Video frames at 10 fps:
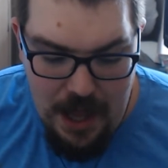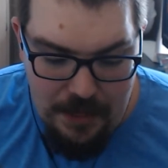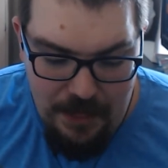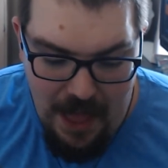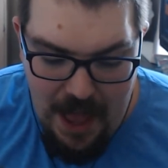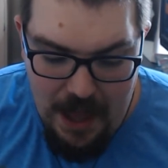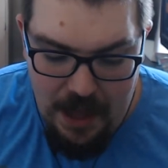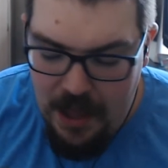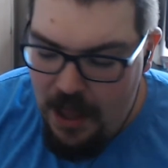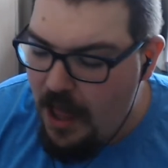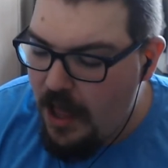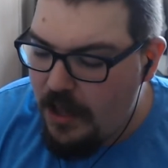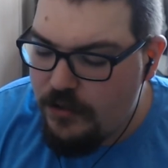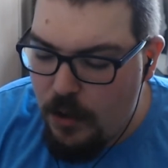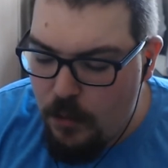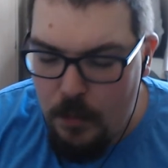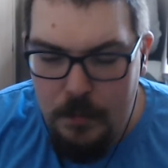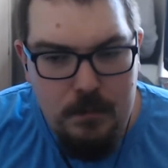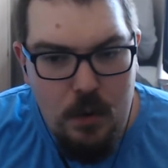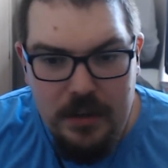there. So
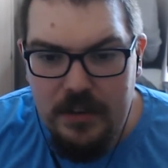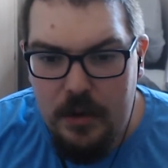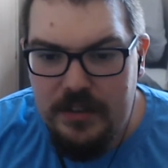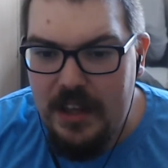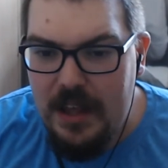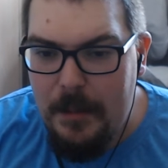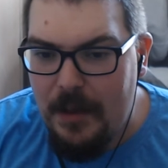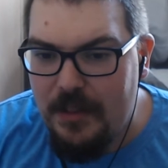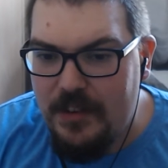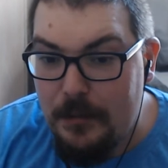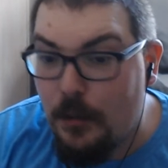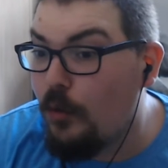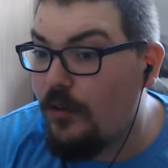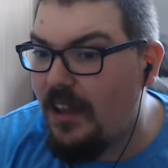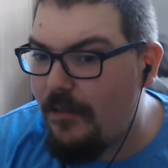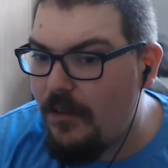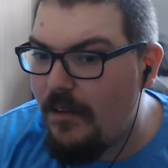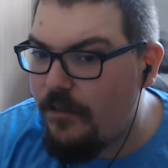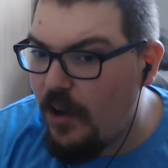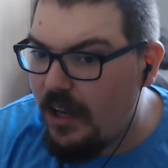what do I say about this episode? It was definitely a
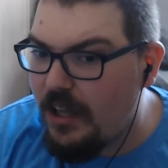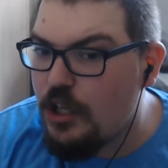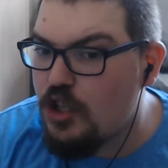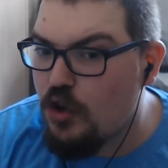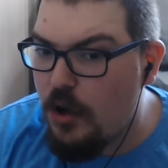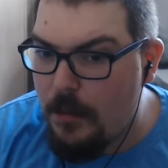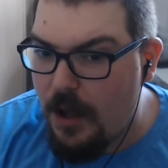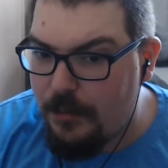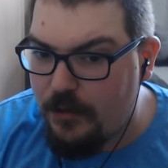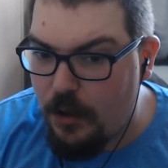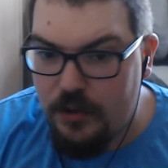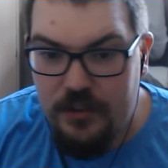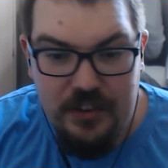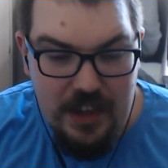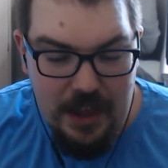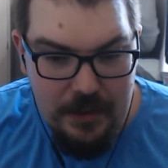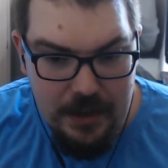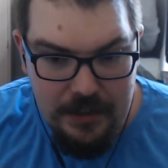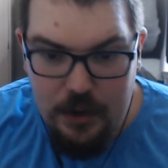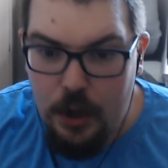fun and enjoyable episode, to say the
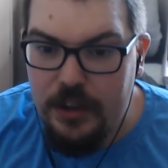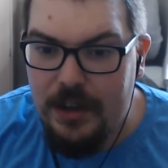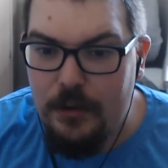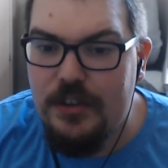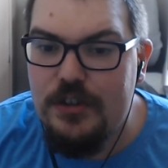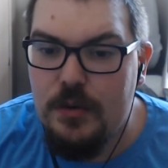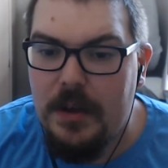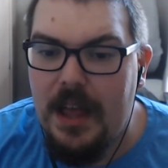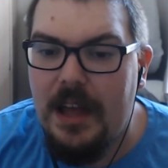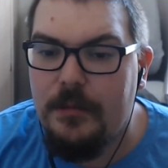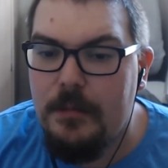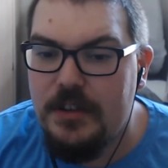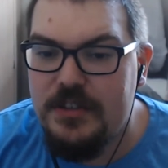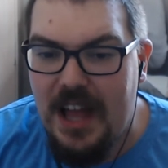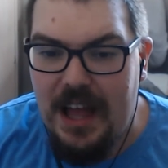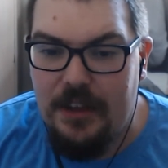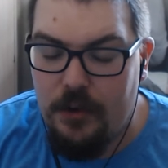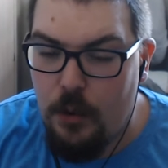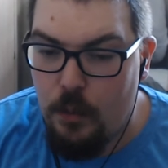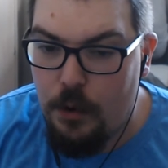least. I did enjoy it as much as
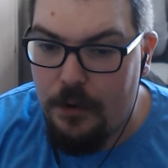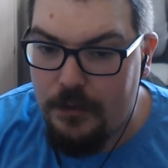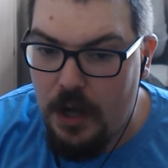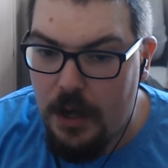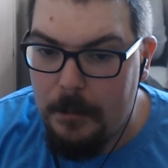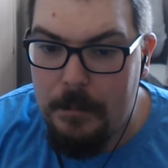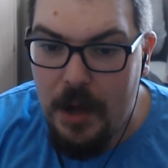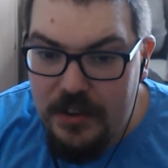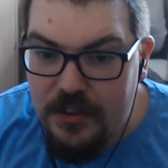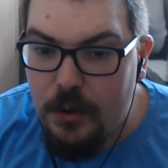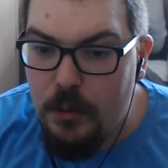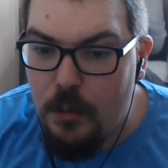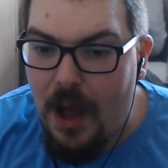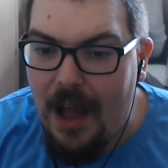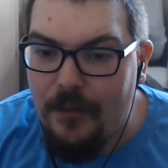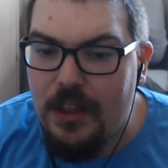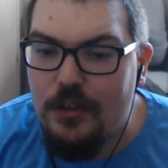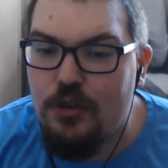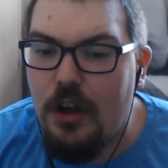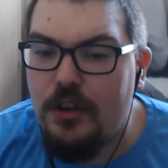I would have done, but to have the
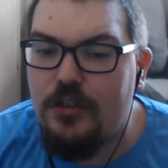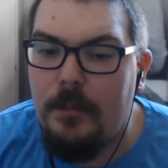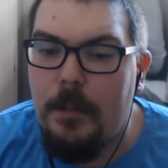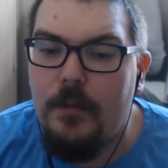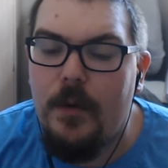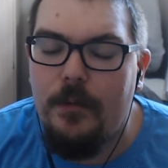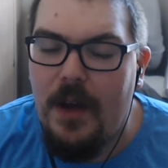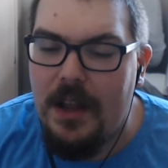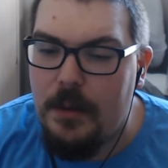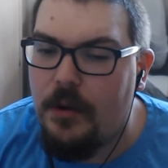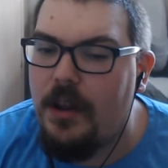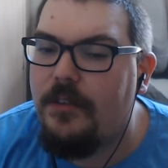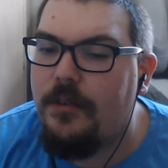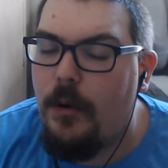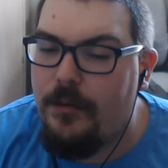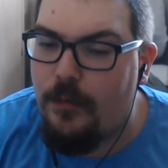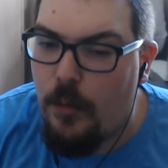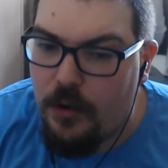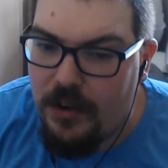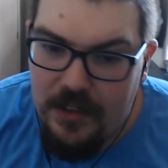introduction of both Ophanimon and
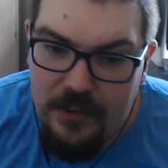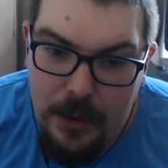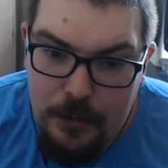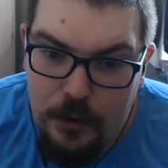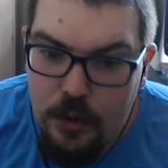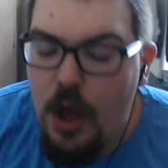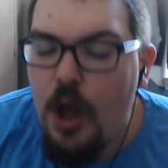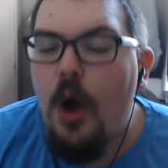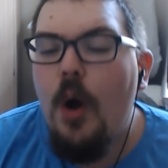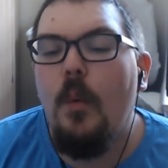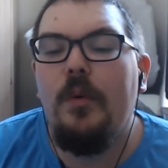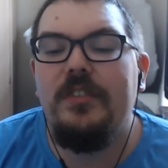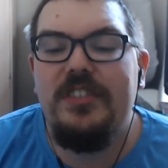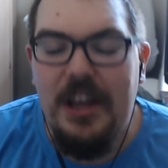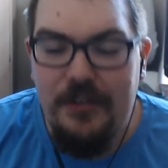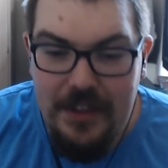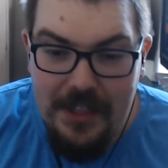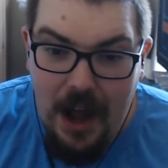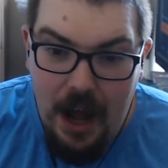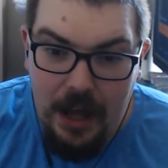Seraphimon in this episode was definitely
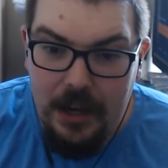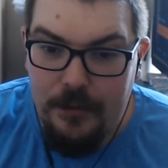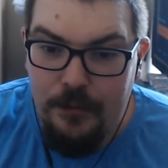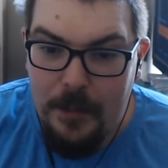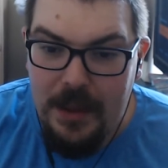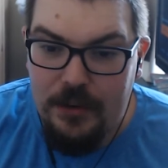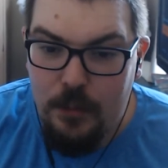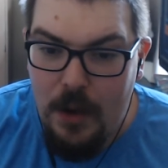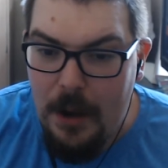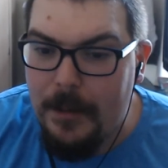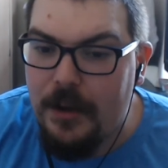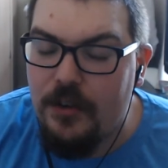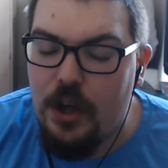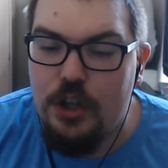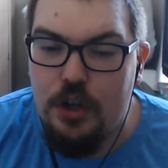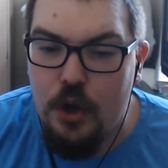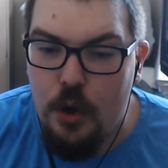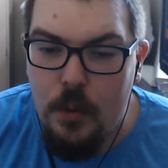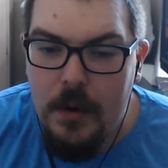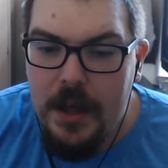the highlight for me as well, because I
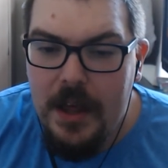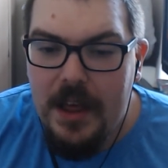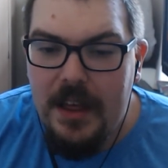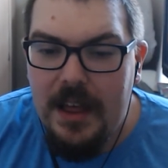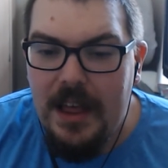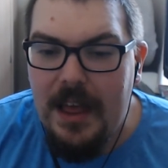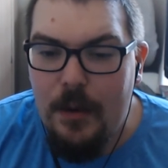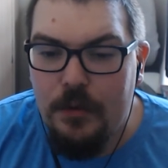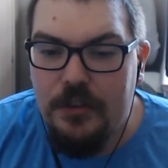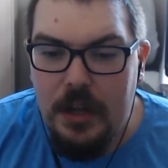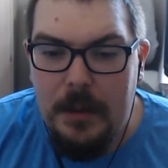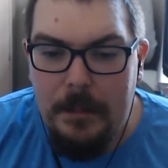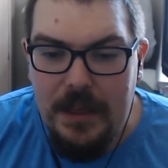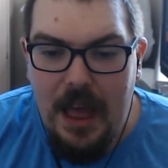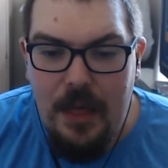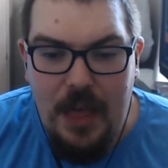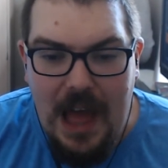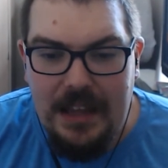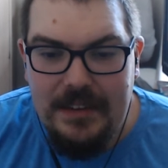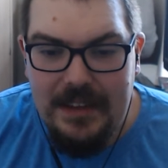knew it was going to be
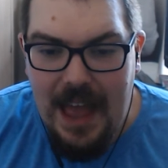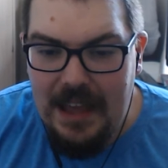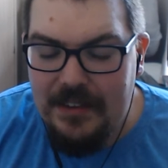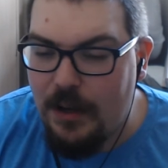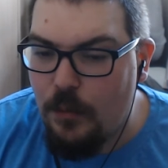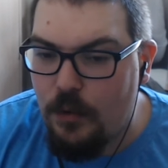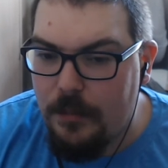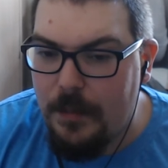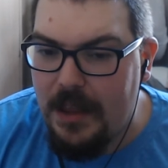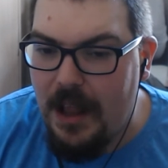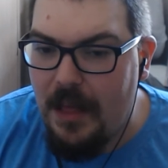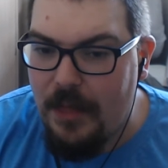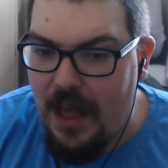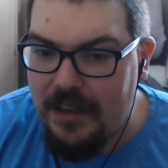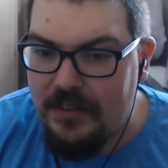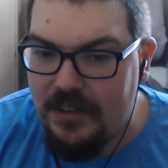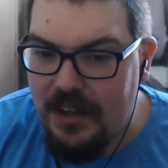that case and it would have been that